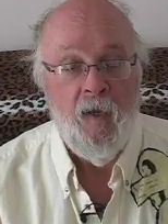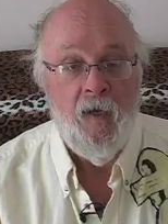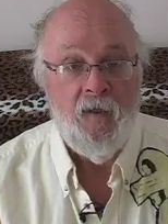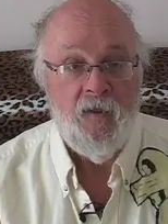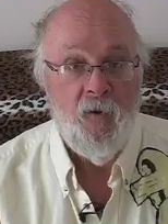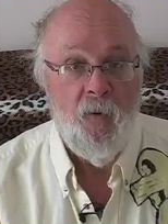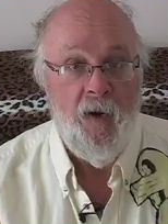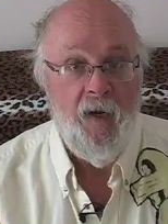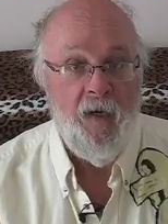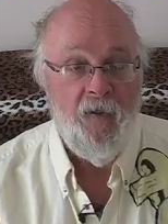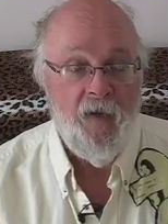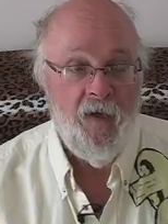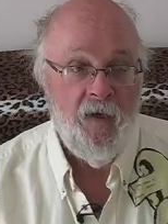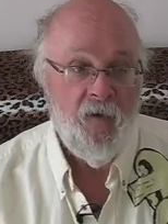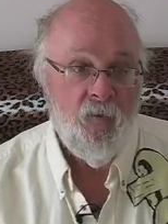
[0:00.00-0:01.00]
So
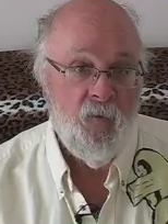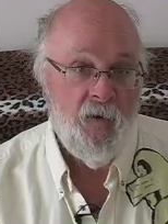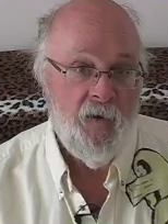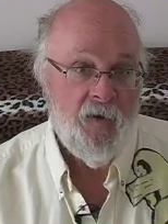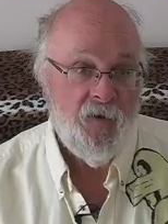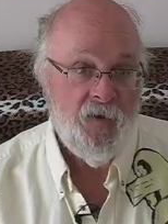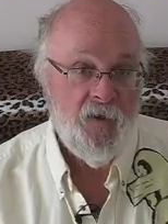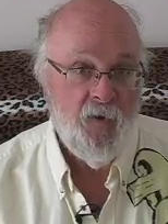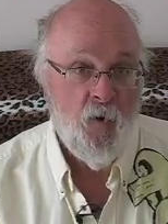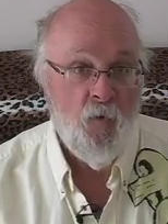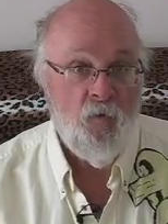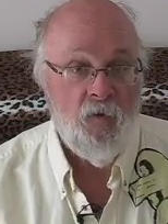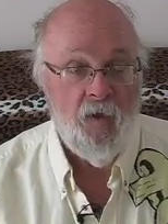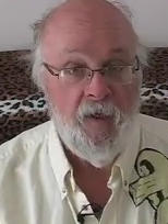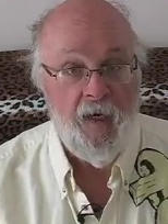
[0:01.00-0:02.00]
anything where there's an
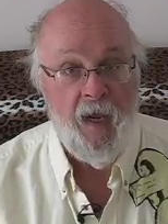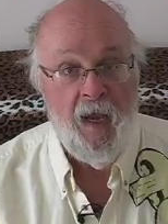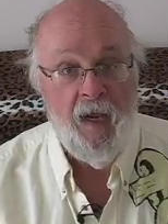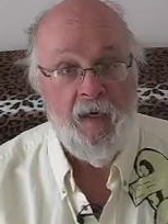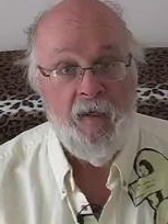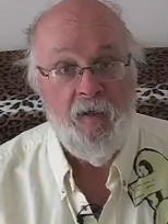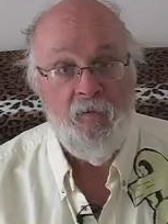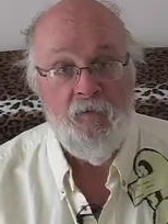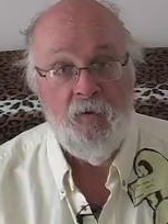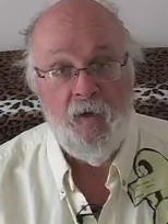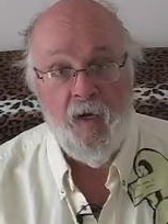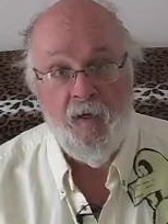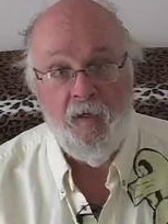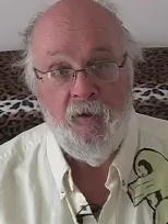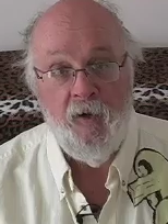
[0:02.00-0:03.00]
overly active or
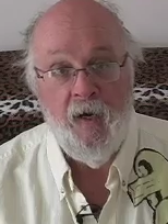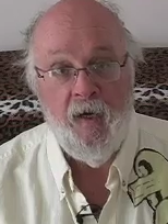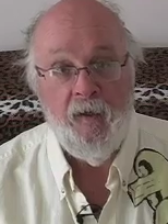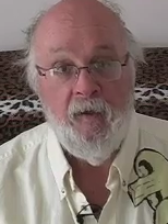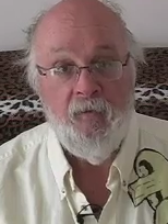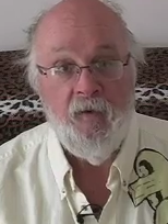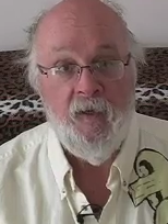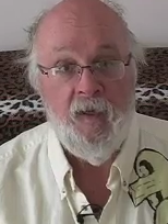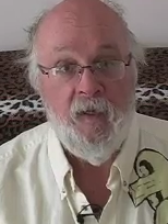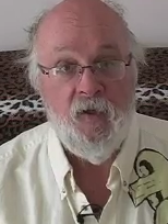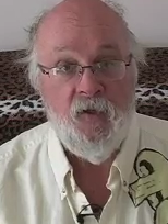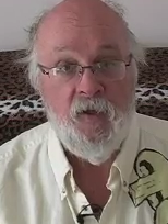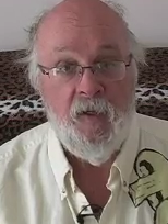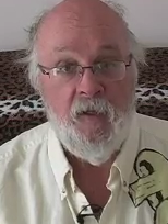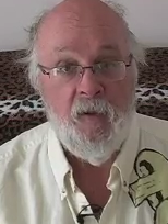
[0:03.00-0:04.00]
underactive
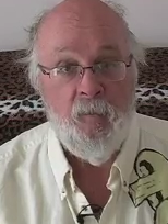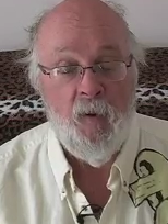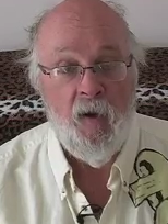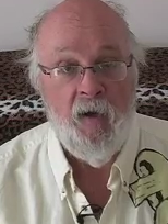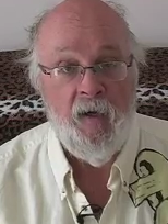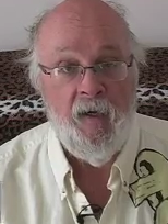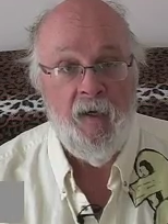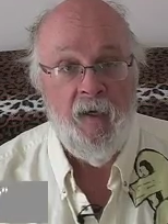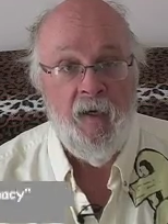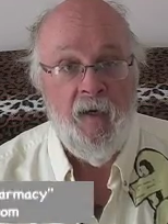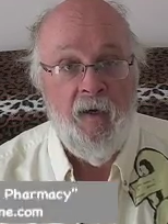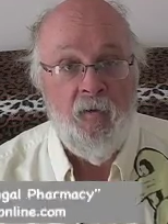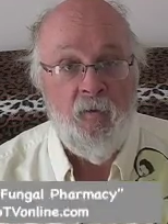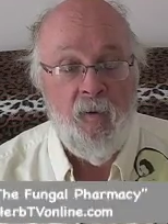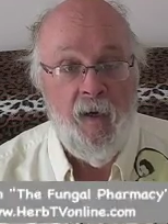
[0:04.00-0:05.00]
condition in the body,
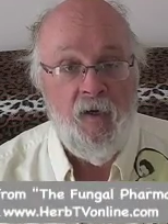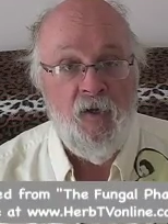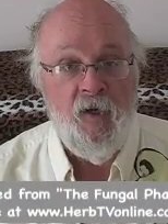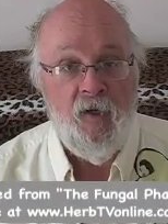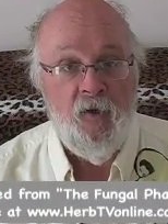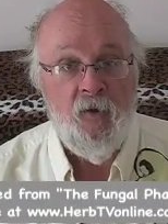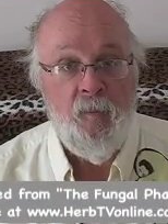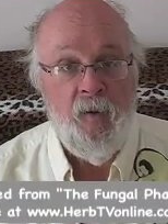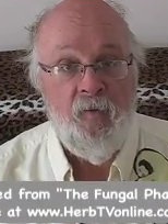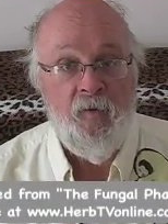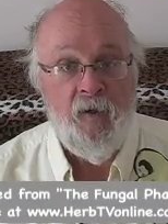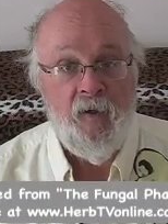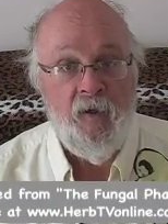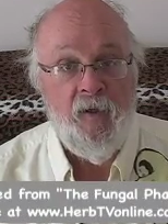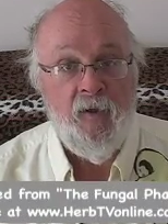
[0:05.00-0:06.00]
reishi could be
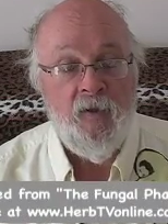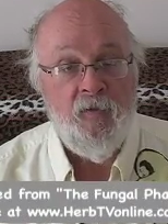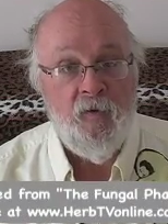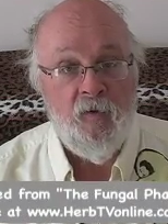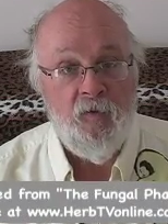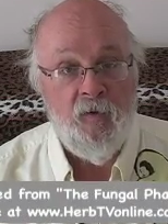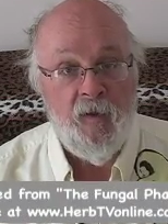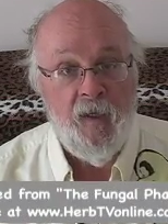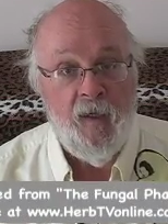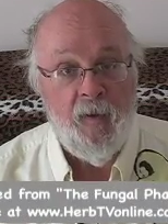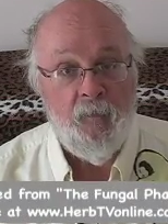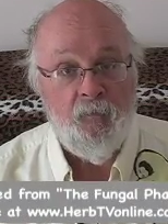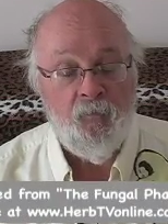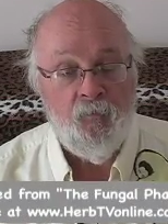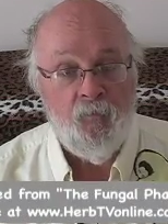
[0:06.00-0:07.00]
very useful for that.